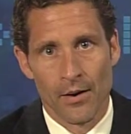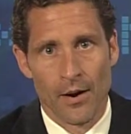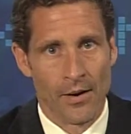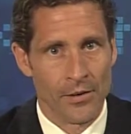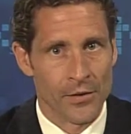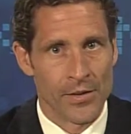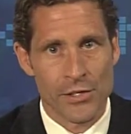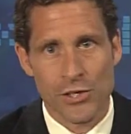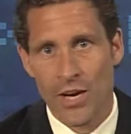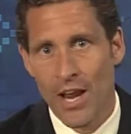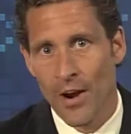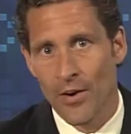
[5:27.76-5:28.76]
Under this
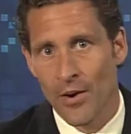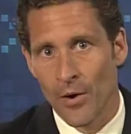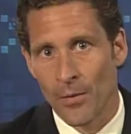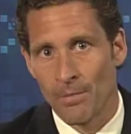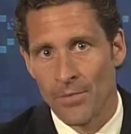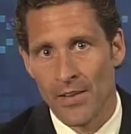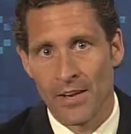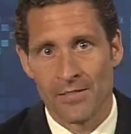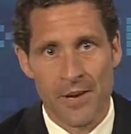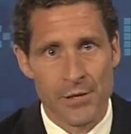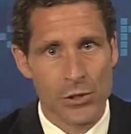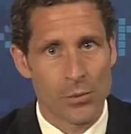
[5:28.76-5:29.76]
scenario, the
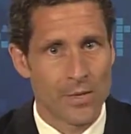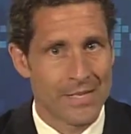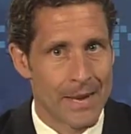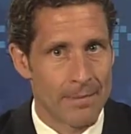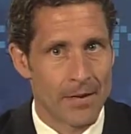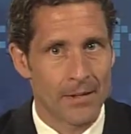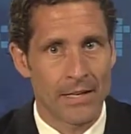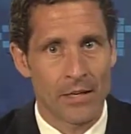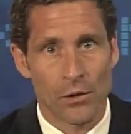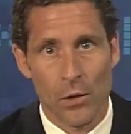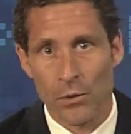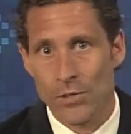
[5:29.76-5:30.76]
investor would typically
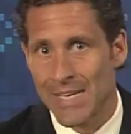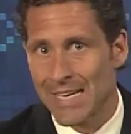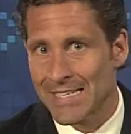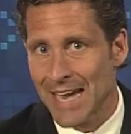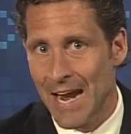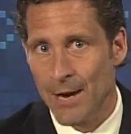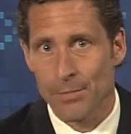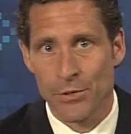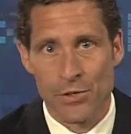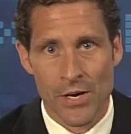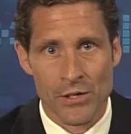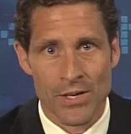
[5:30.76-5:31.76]
close the entire
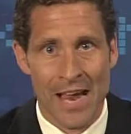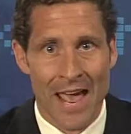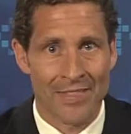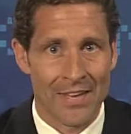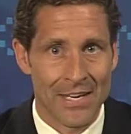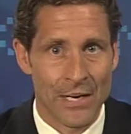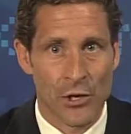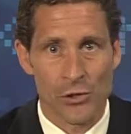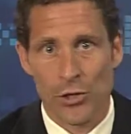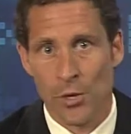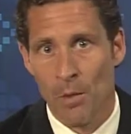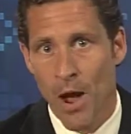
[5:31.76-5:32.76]
position at the
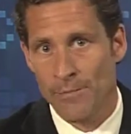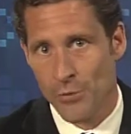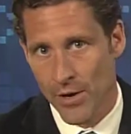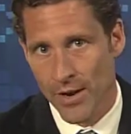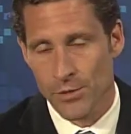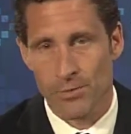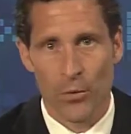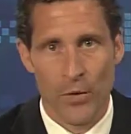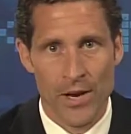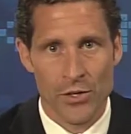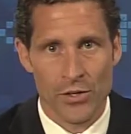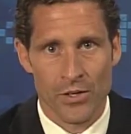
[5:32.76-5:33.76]
near-term option
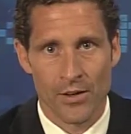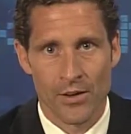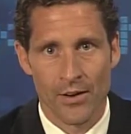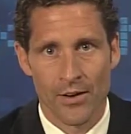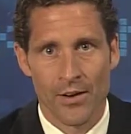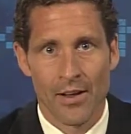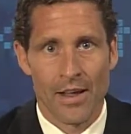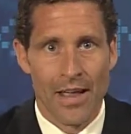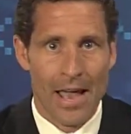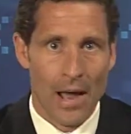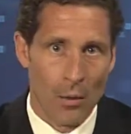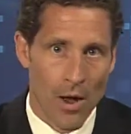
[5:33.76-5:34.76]
expiration.
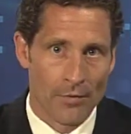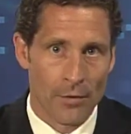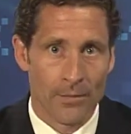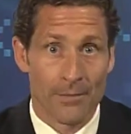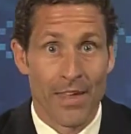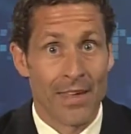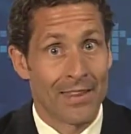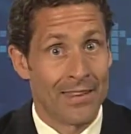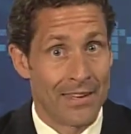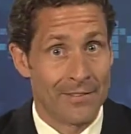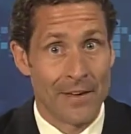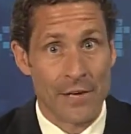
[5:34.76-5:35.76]
However,
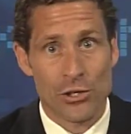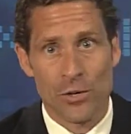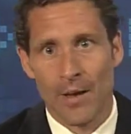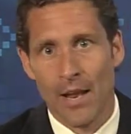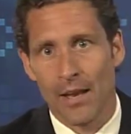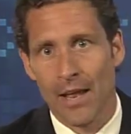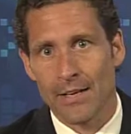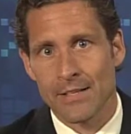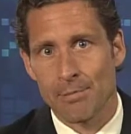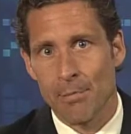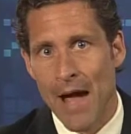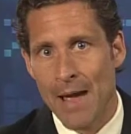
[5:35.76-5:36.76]
the investor may elect
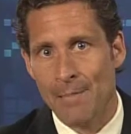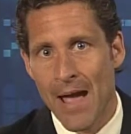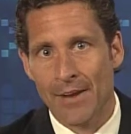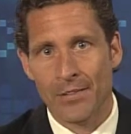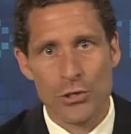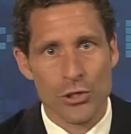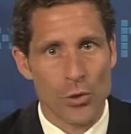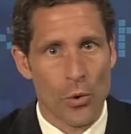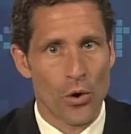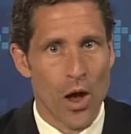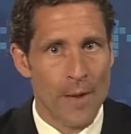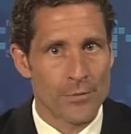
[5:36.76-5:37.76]
to buy back the
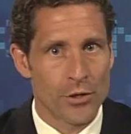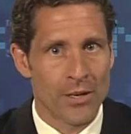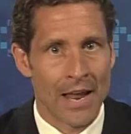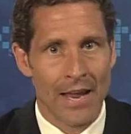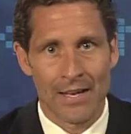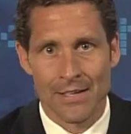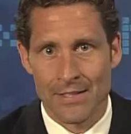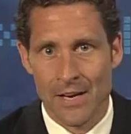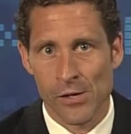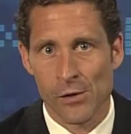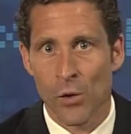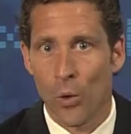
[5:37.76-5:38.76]
short option and
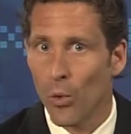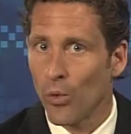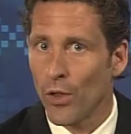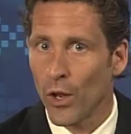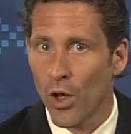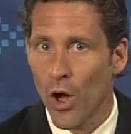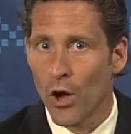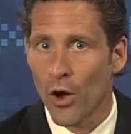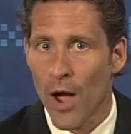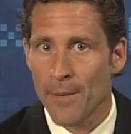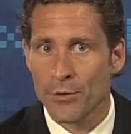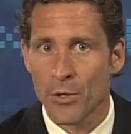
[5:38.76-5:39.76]
continue to hold the long
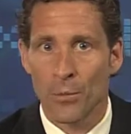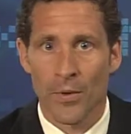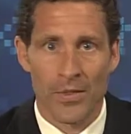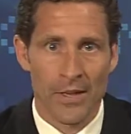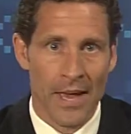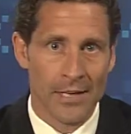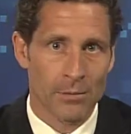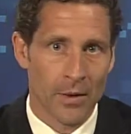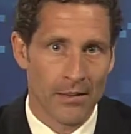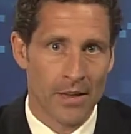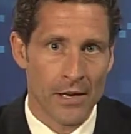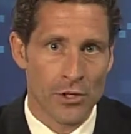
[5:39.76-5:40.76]
option with the
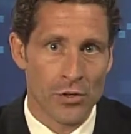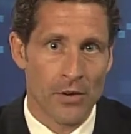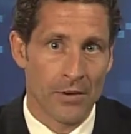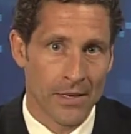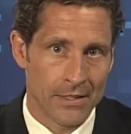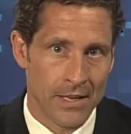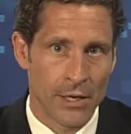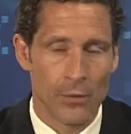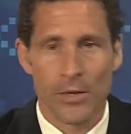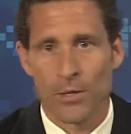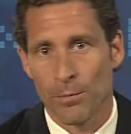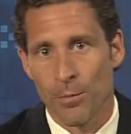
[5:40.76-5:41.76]
expectation of
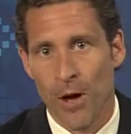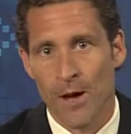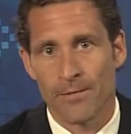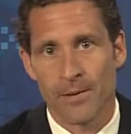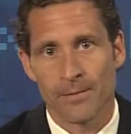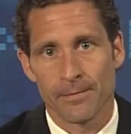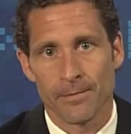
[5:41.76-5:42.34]
continuing to profit.